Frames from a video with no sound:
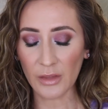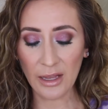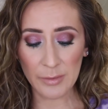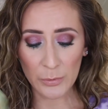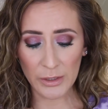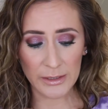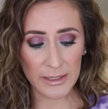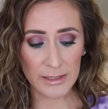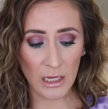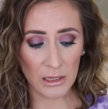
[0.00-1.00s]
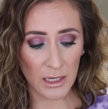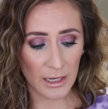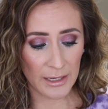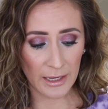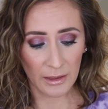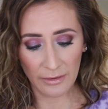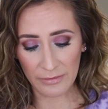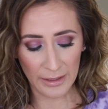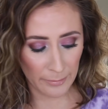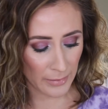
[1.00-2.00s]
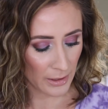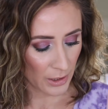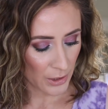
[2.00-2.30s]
I've been wearing these a lot. I love them.